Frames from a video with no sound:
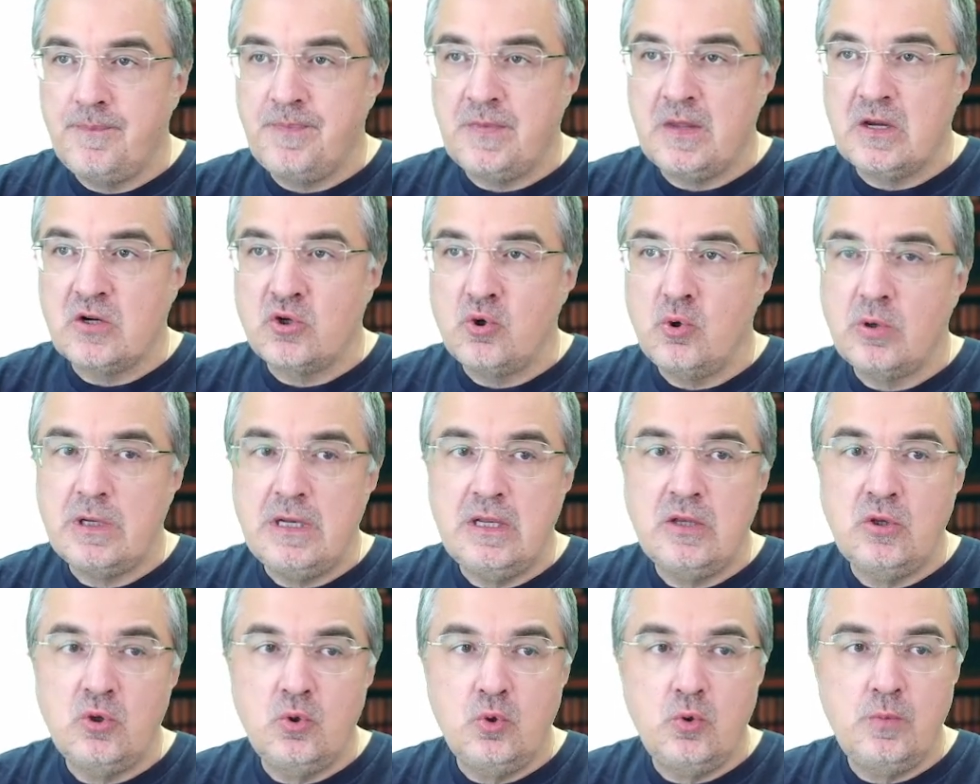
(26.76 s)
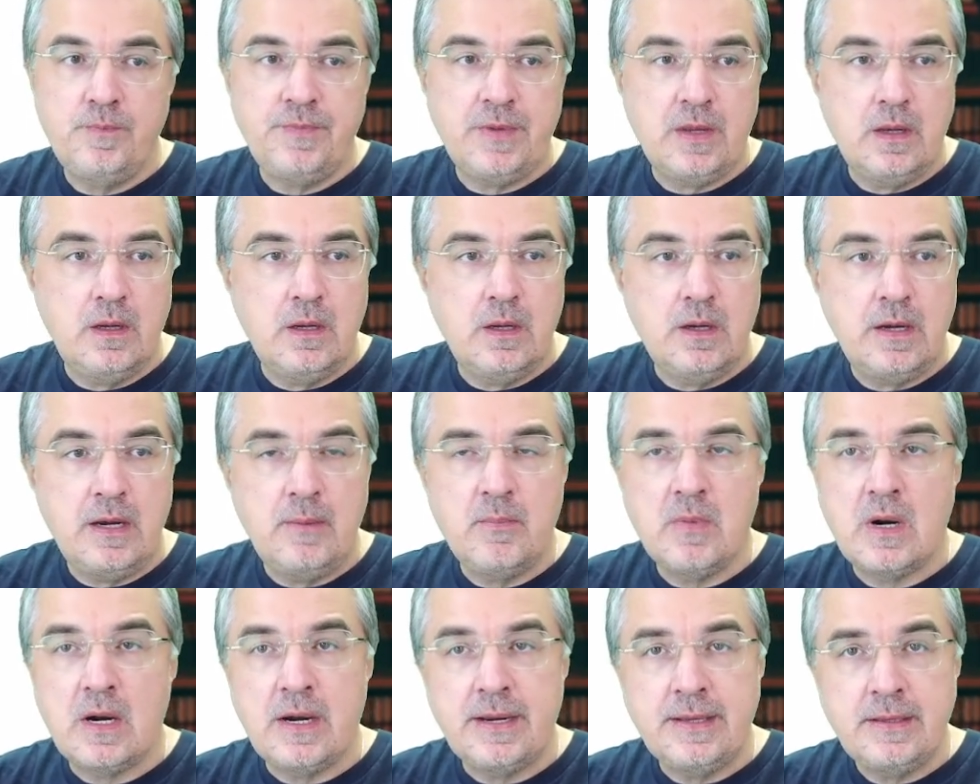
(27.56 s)
Shortly to
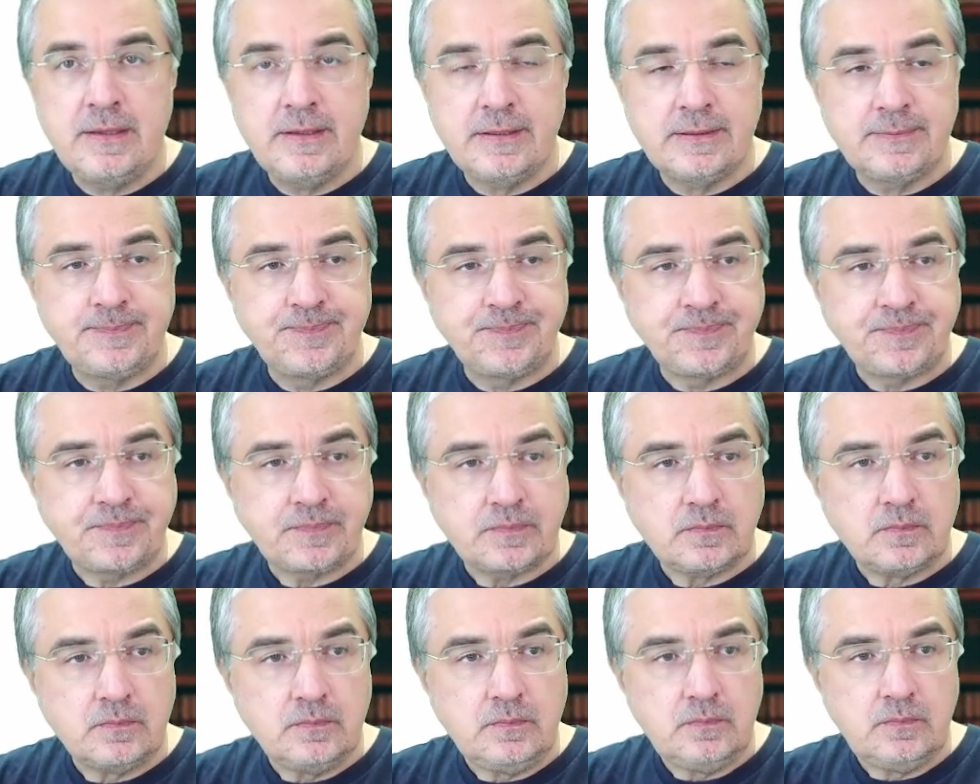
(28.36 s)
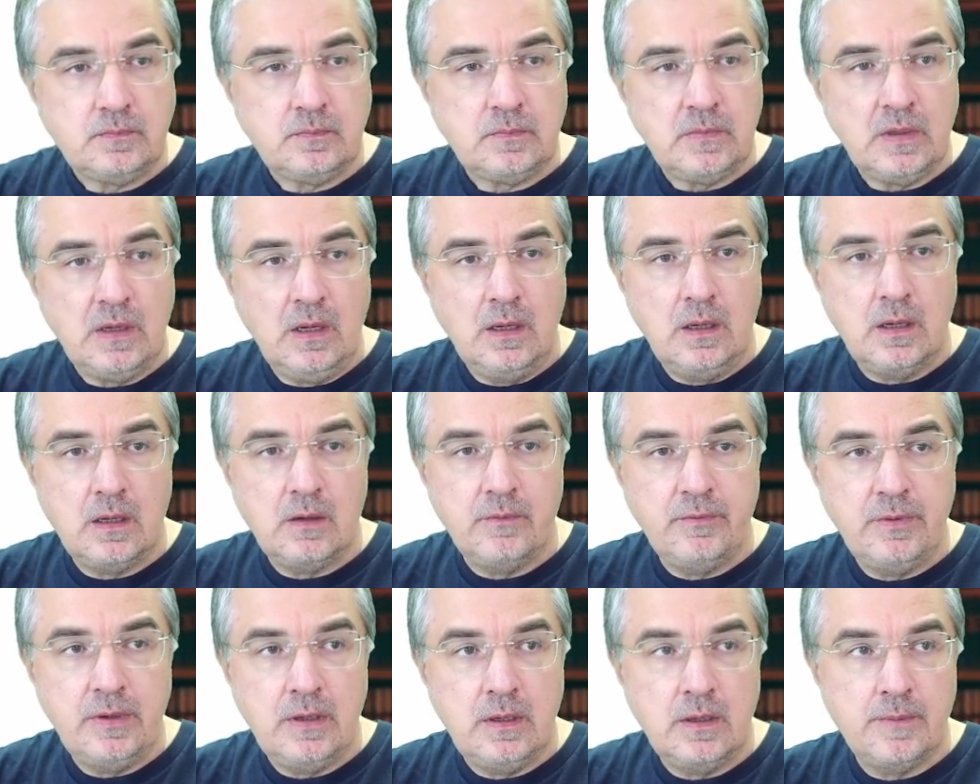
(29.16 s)
remind,
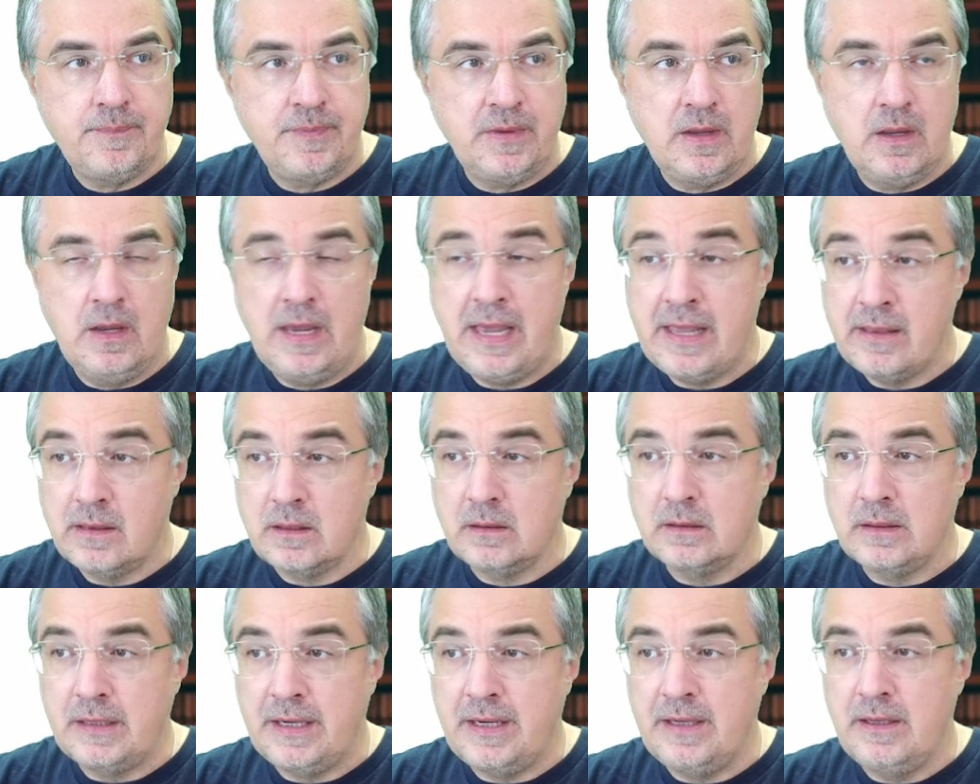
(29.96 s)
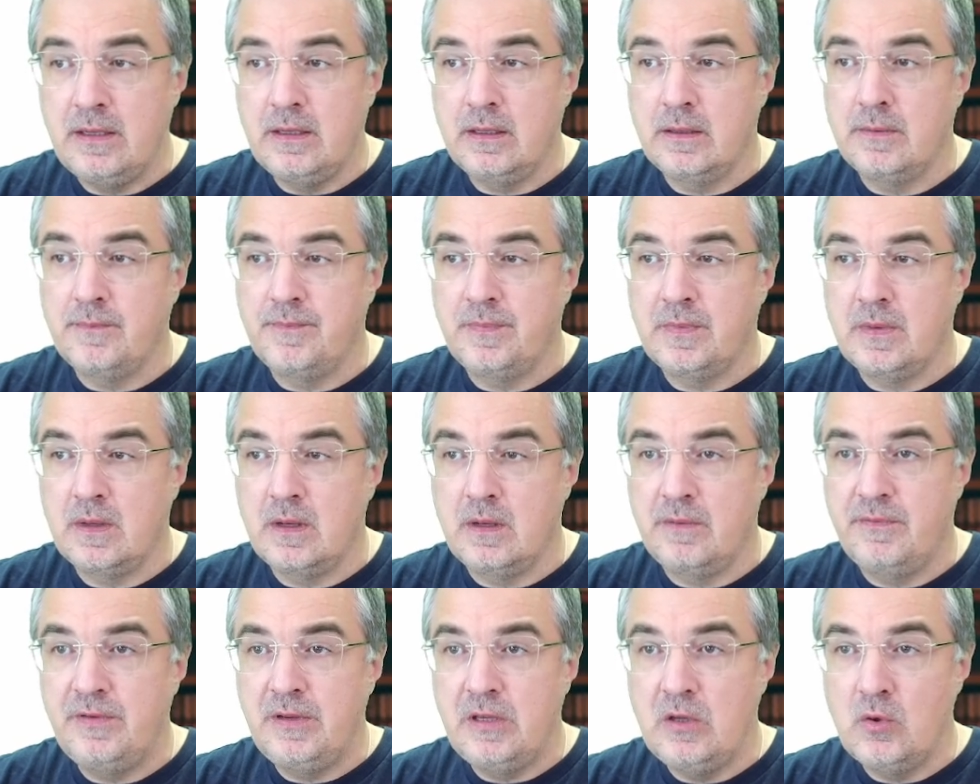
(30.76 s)
we had already
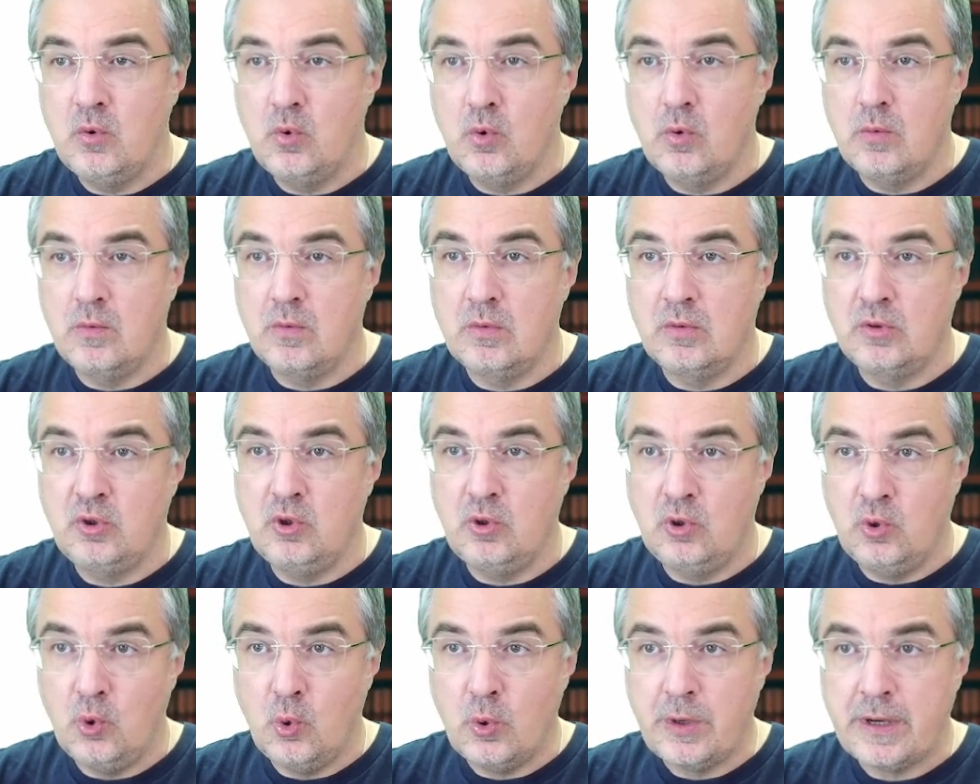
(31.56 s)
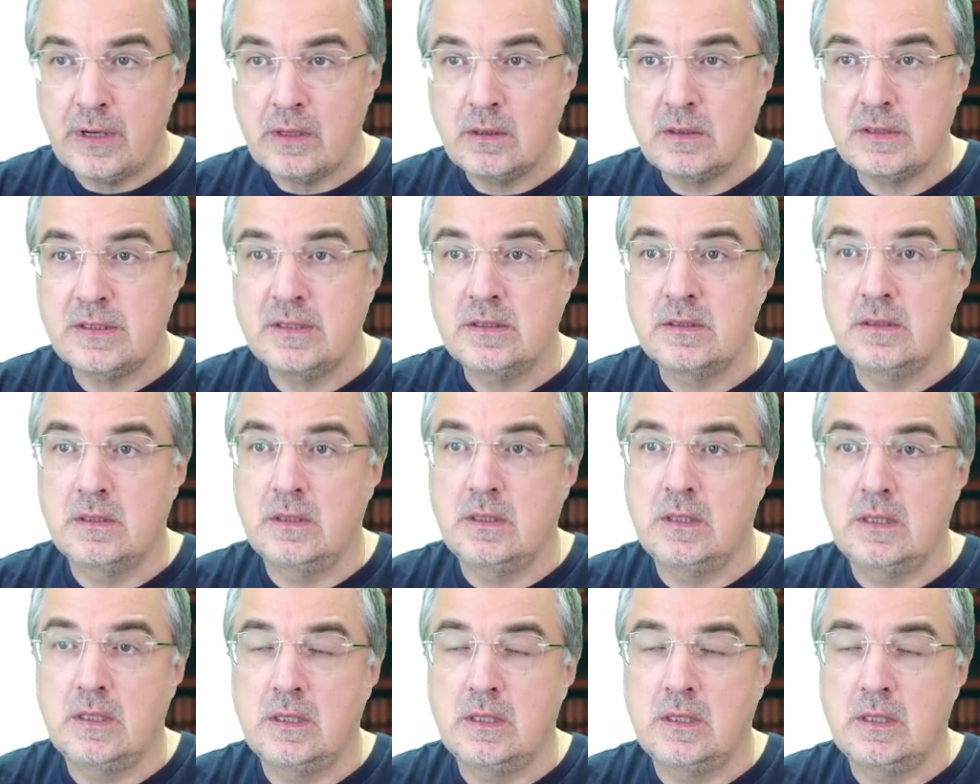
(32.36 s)
a few tutorials